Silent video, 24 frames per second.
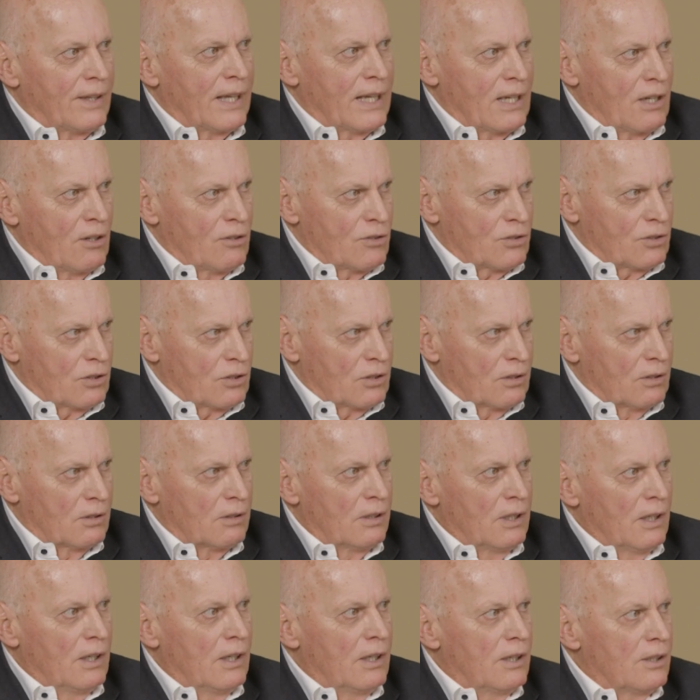they used to
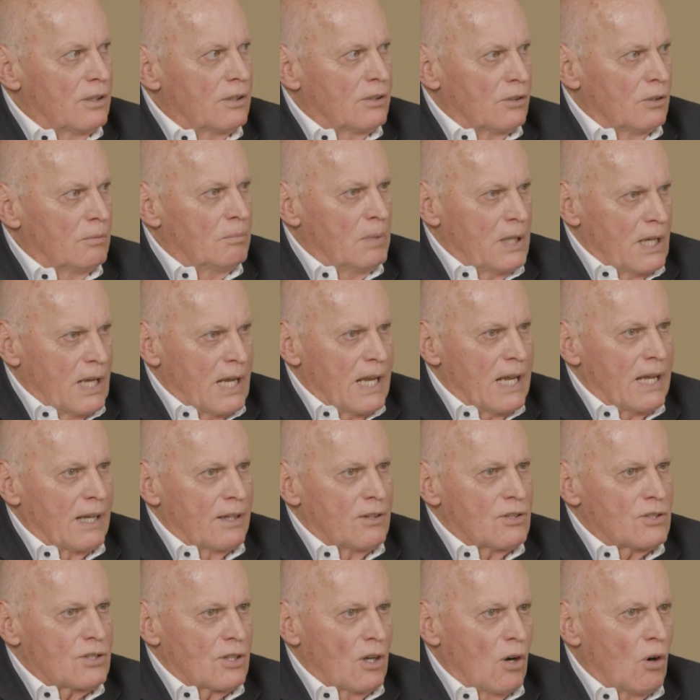be.
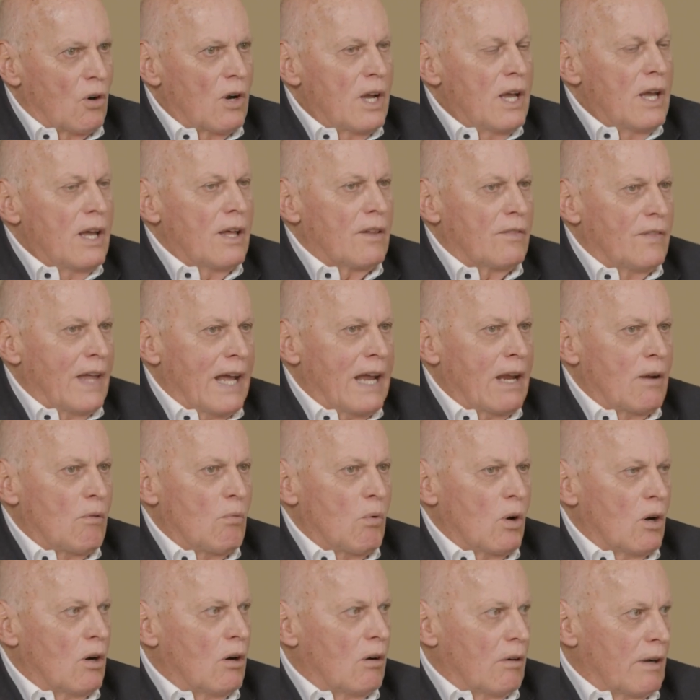And so they
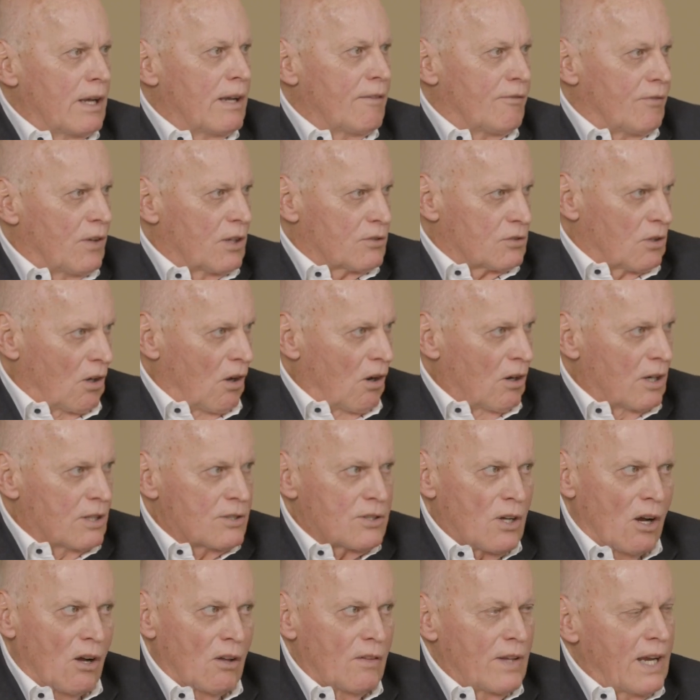will, if as long as
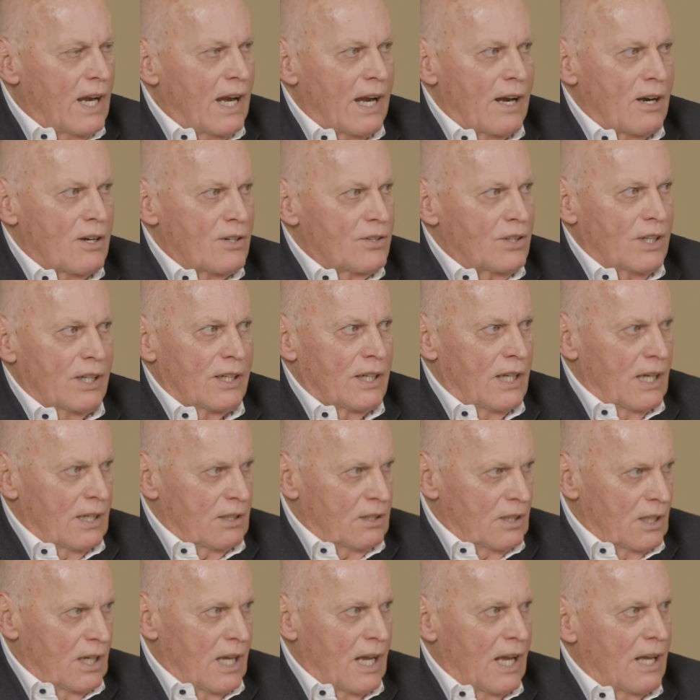all the heirs can get
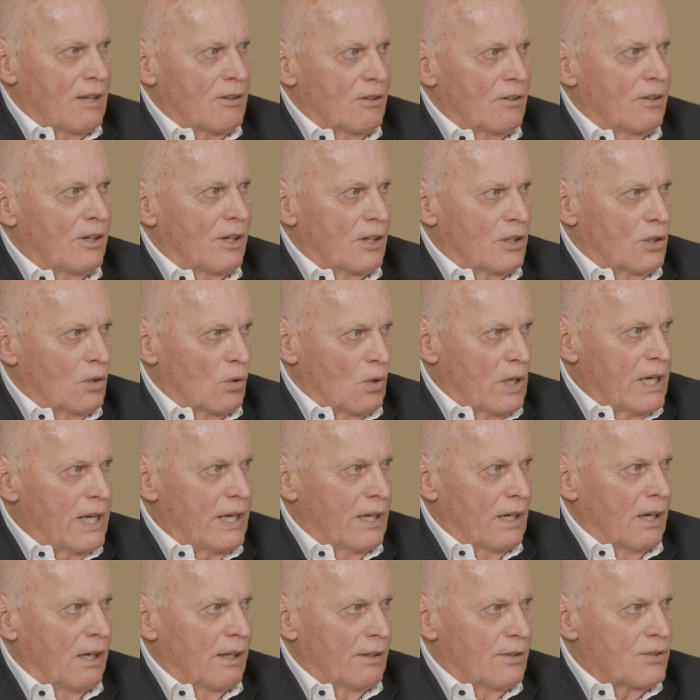together and agree
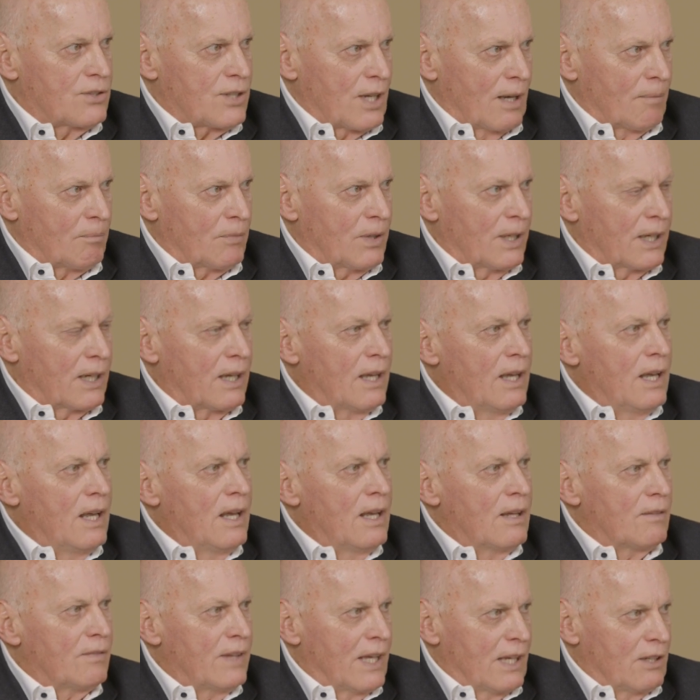on something,
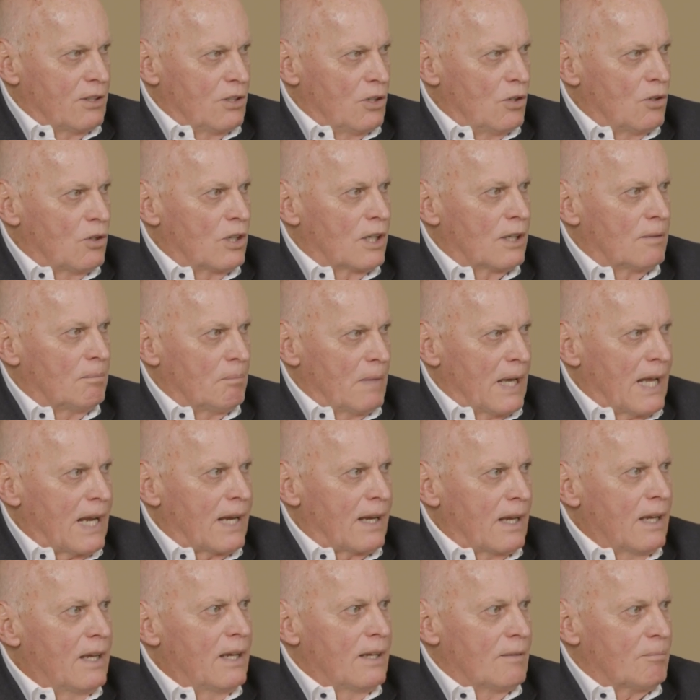then you can
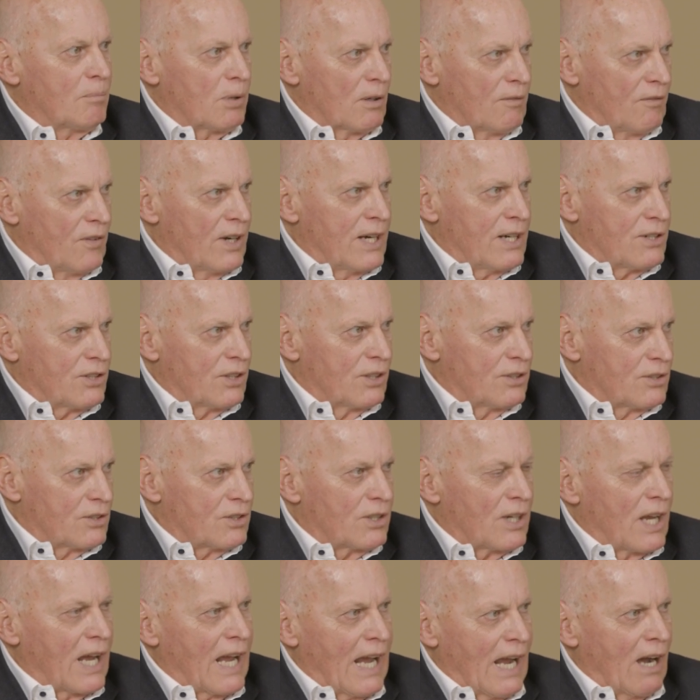make provisions
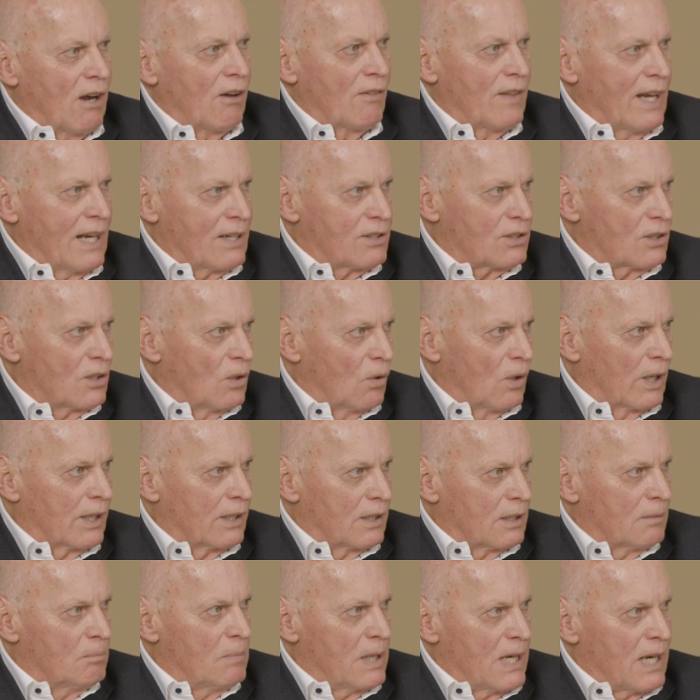to how that's going
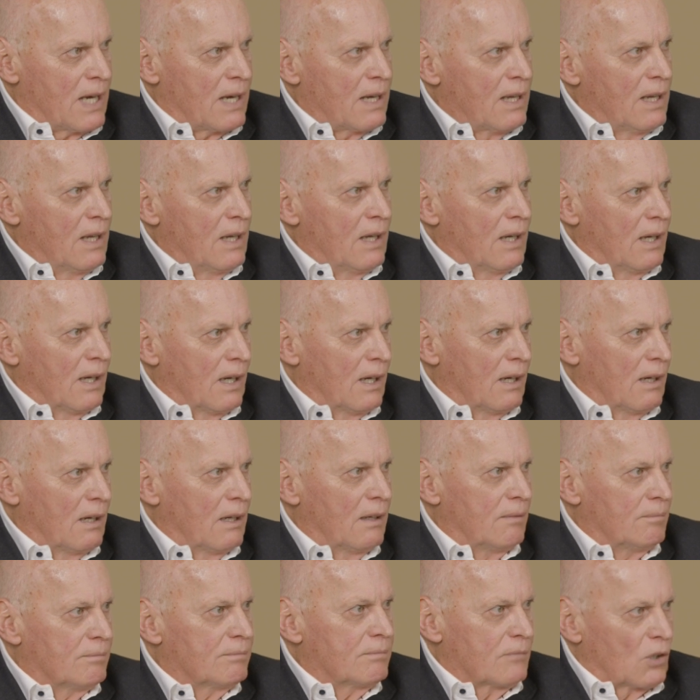to be,
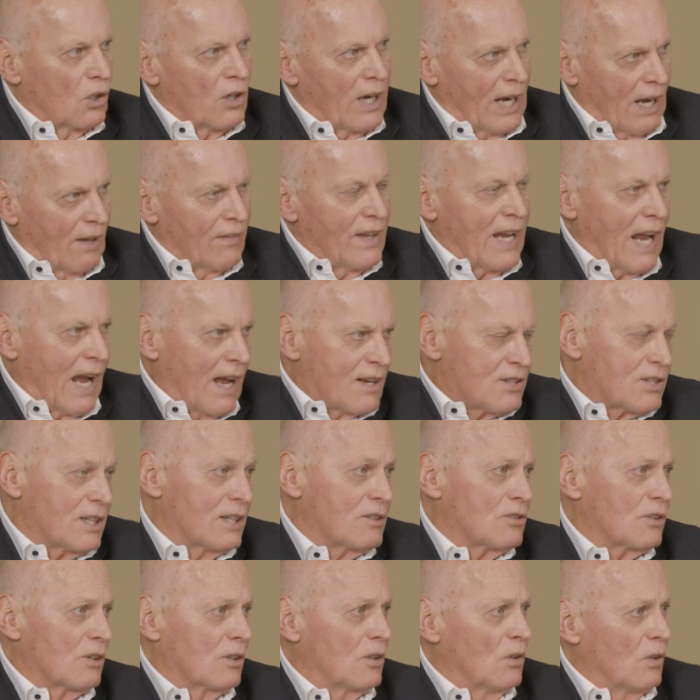or how the
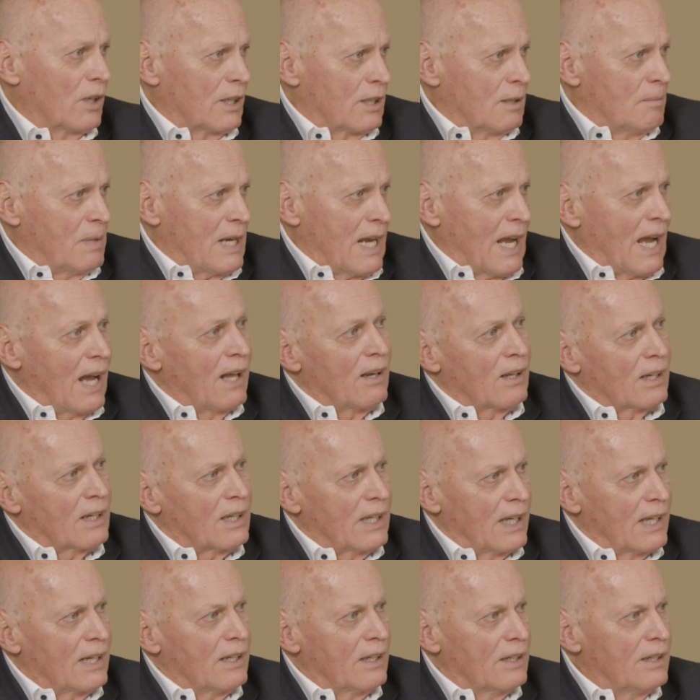assets are going to be
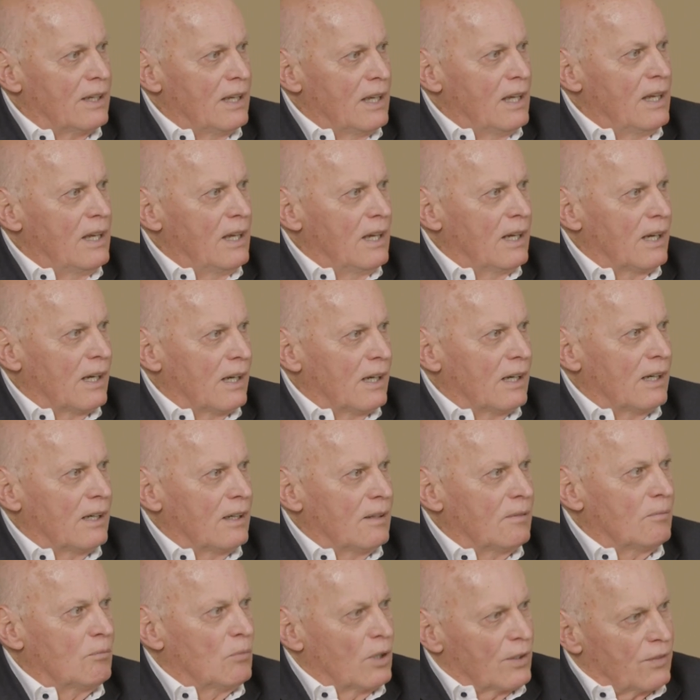allocated
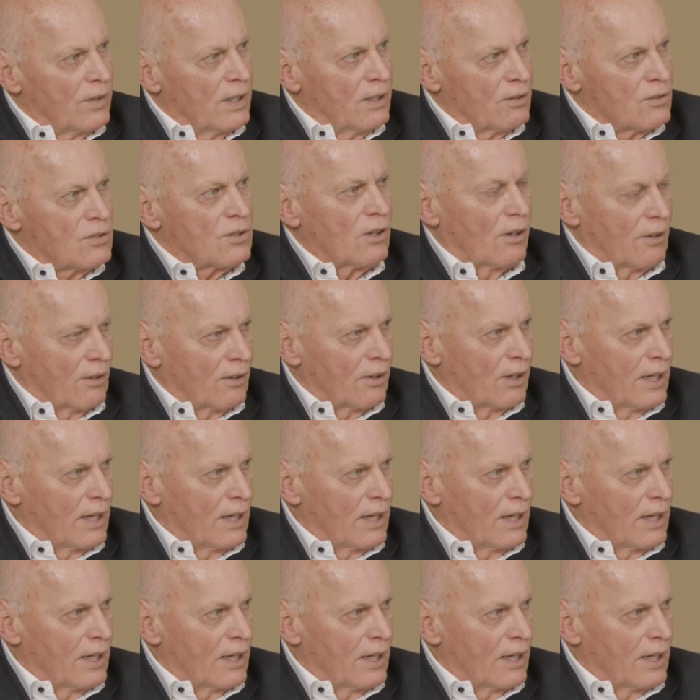within certain